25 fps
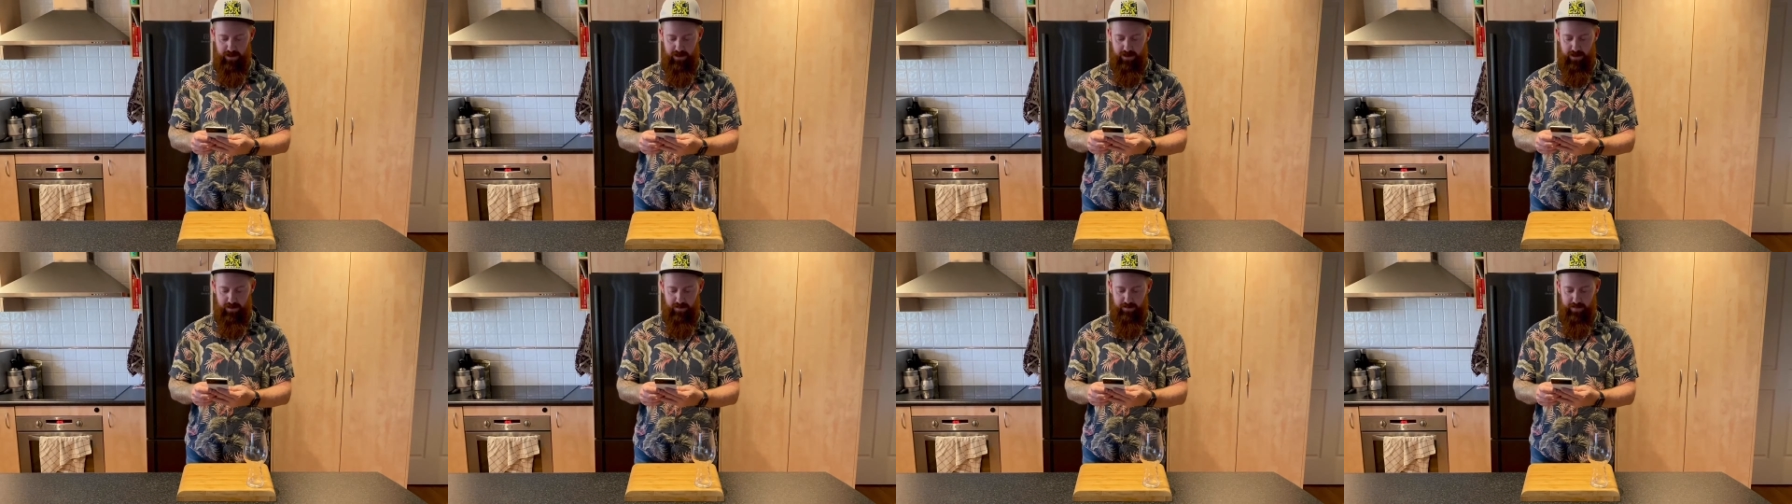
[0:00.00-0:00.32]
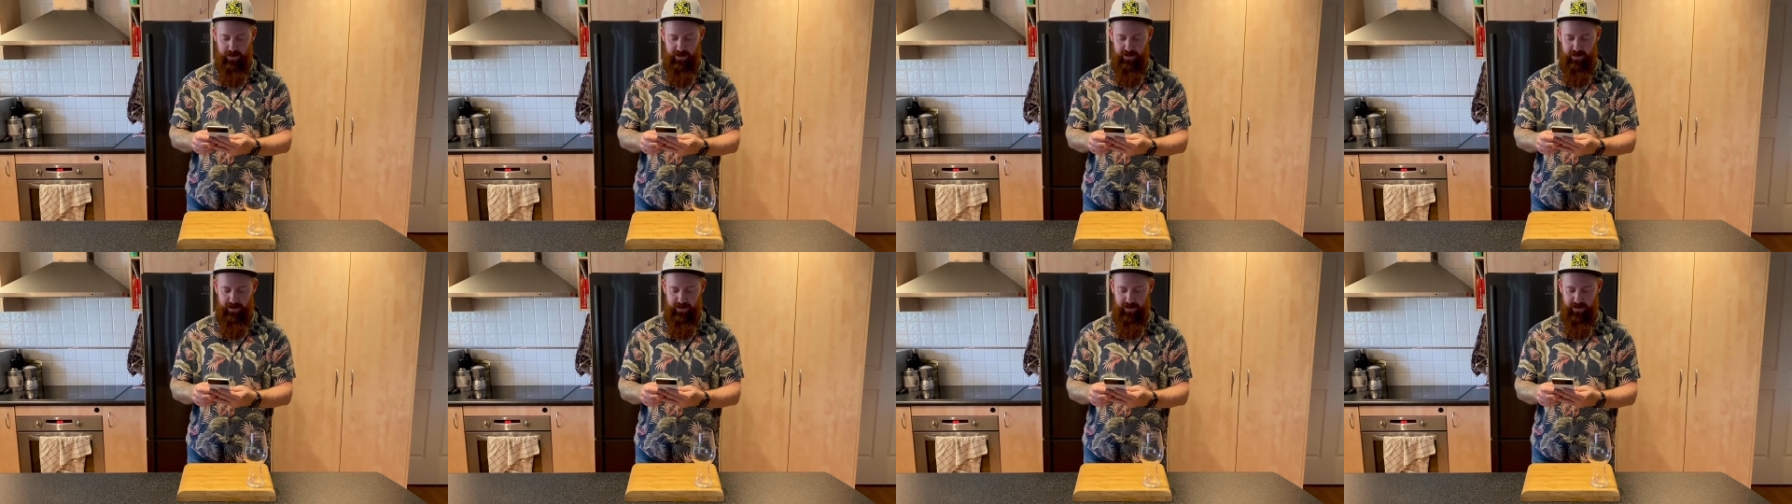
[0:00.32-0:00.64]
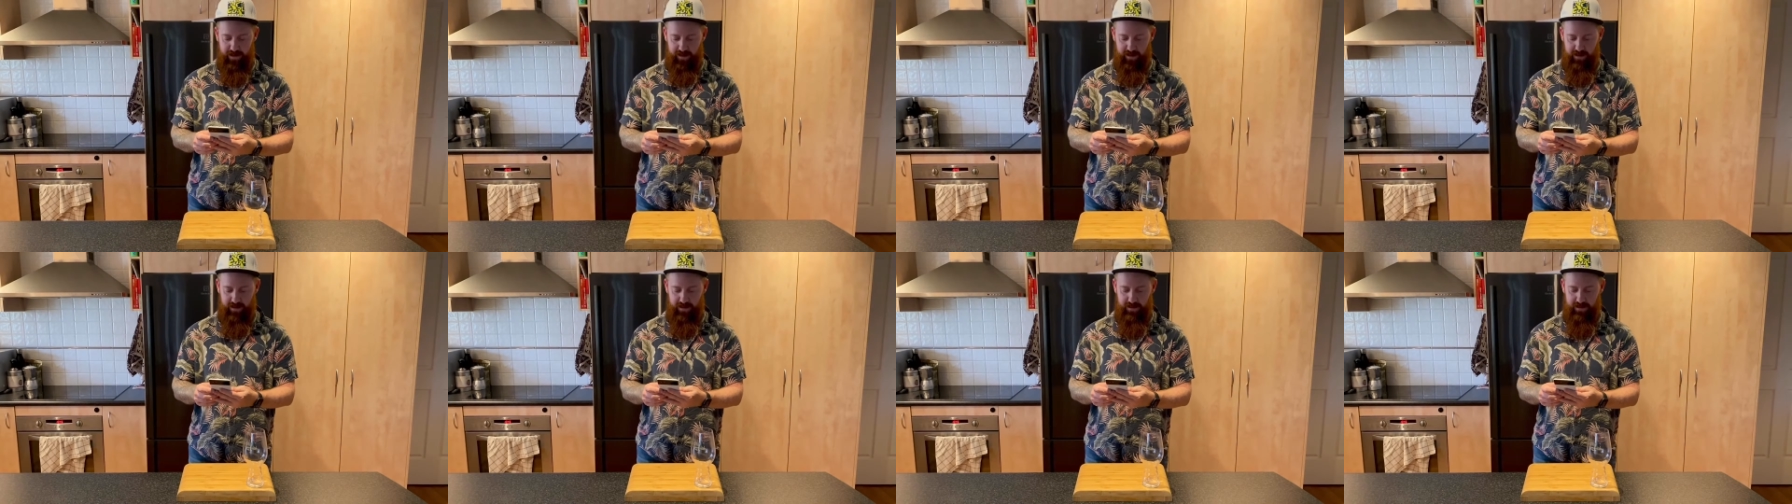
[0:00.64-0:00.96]
Beatnik
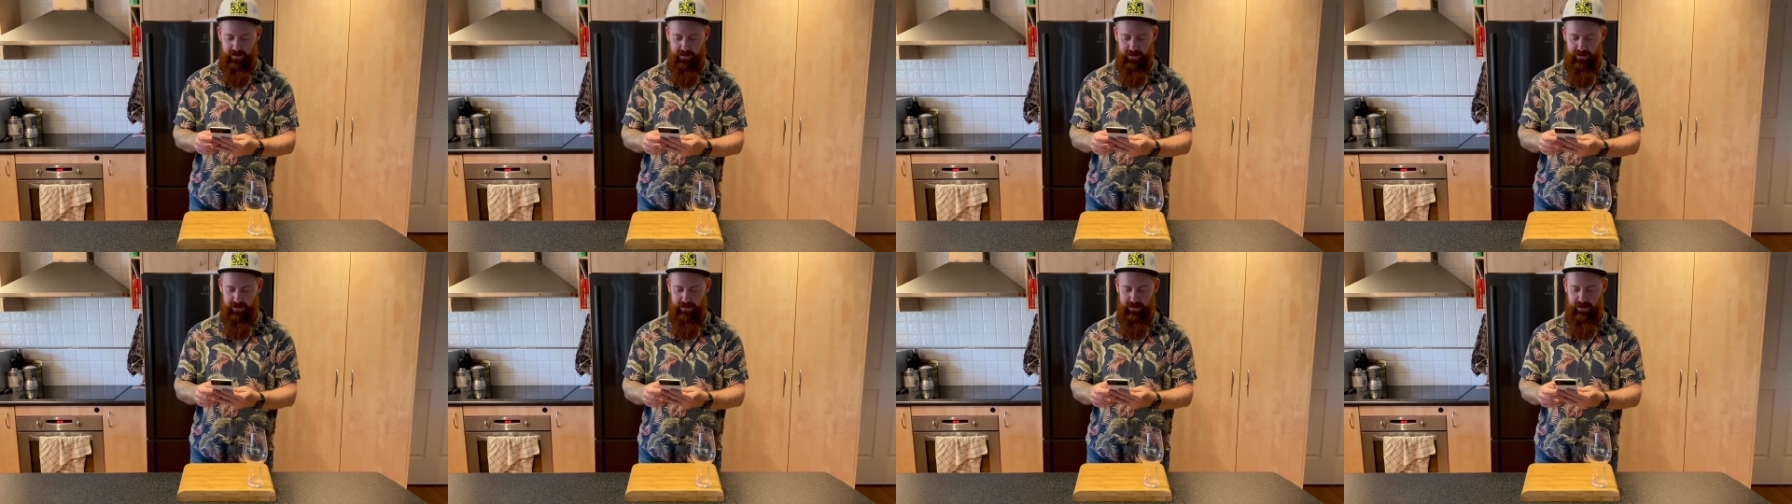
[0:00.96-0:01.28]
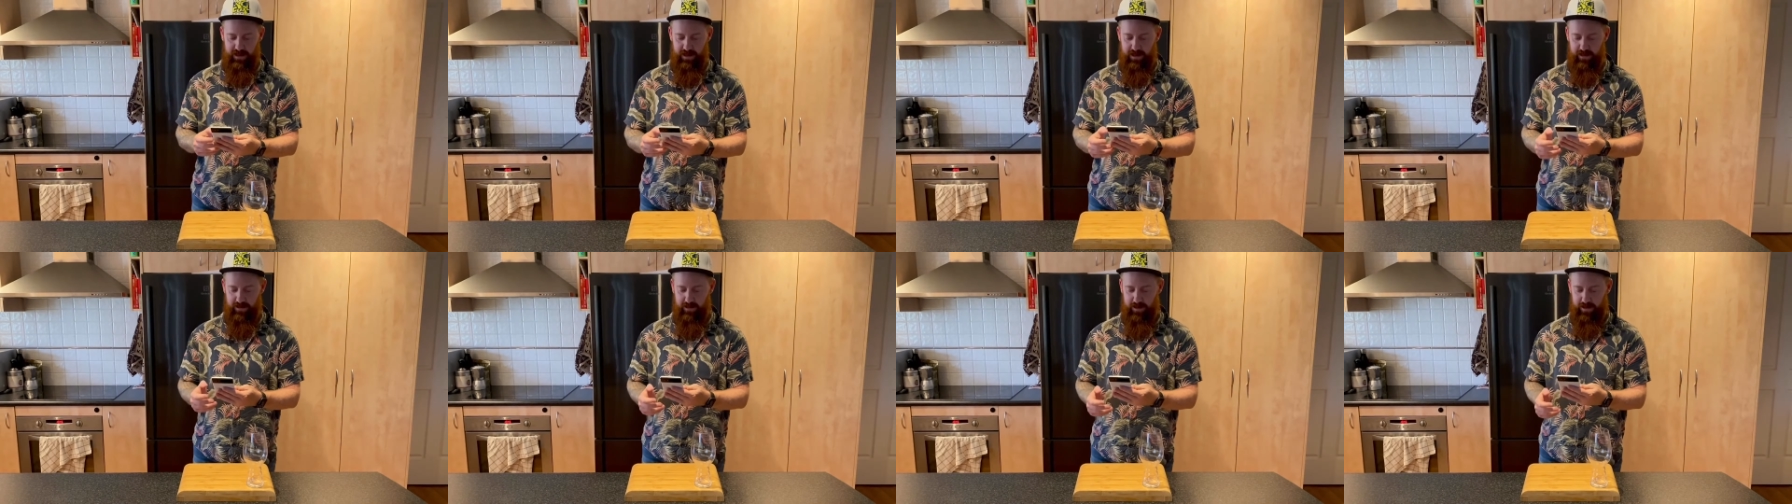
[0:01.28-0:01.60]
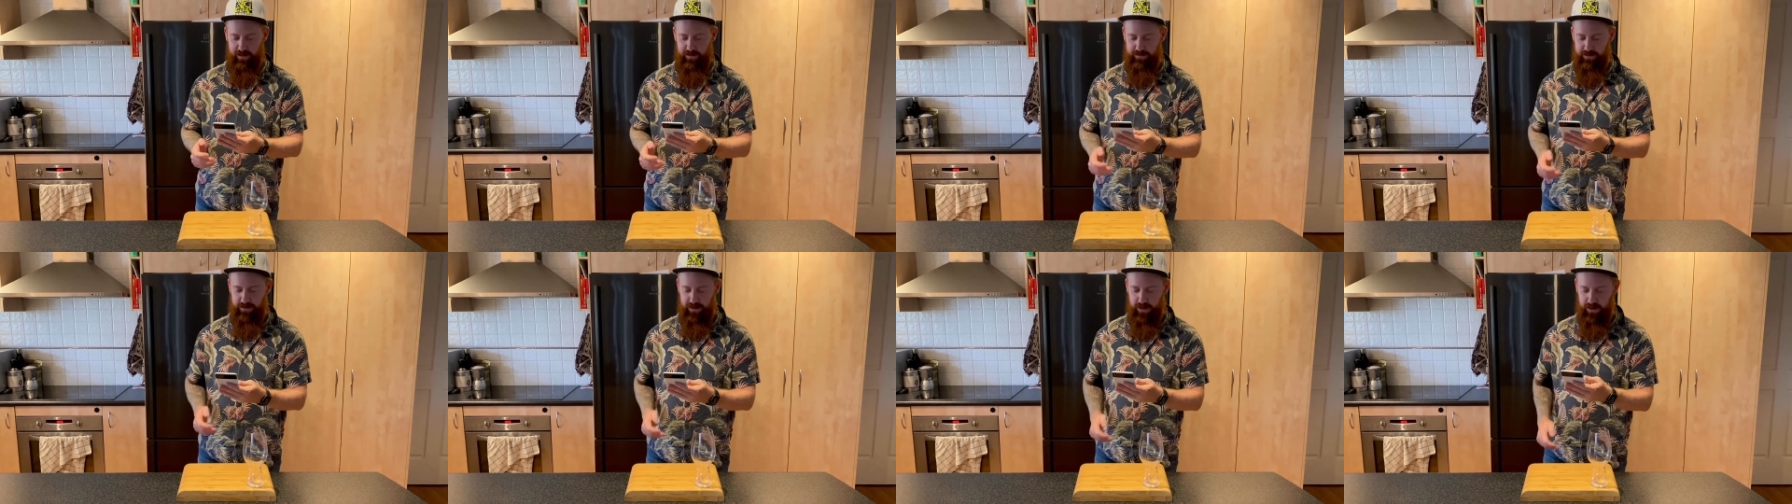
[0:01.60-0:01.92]
is
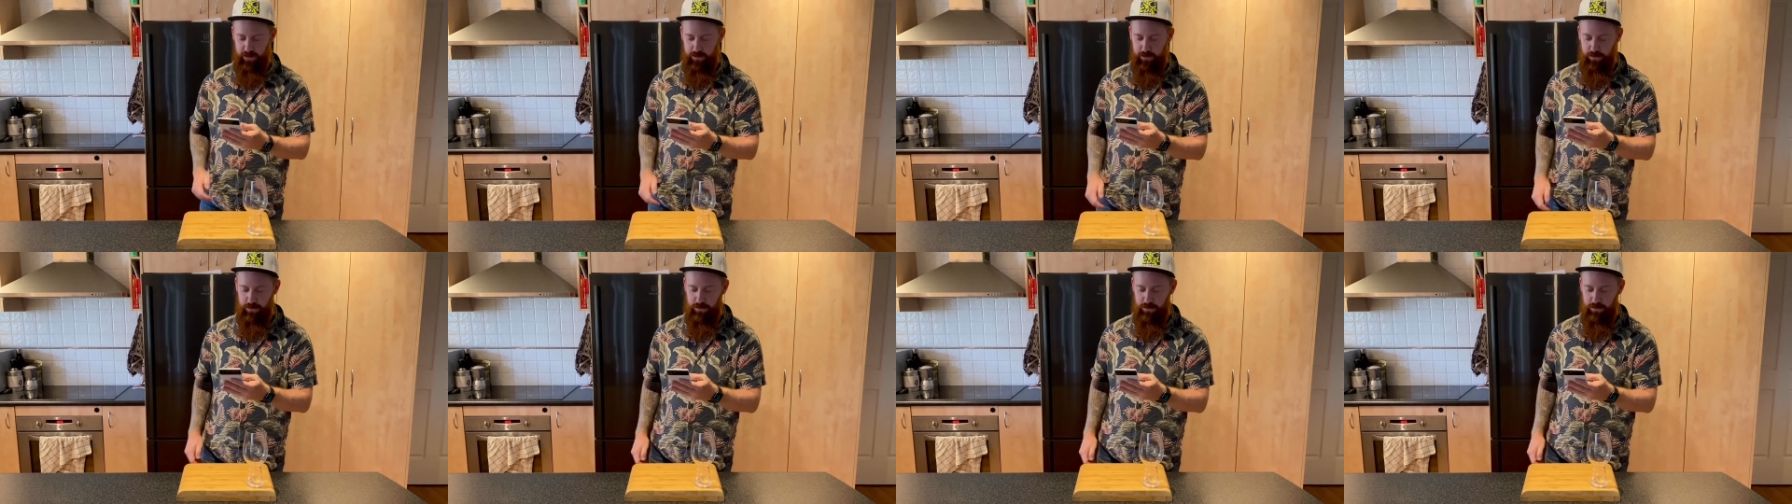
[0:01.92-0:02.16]
Hargreaves Hill,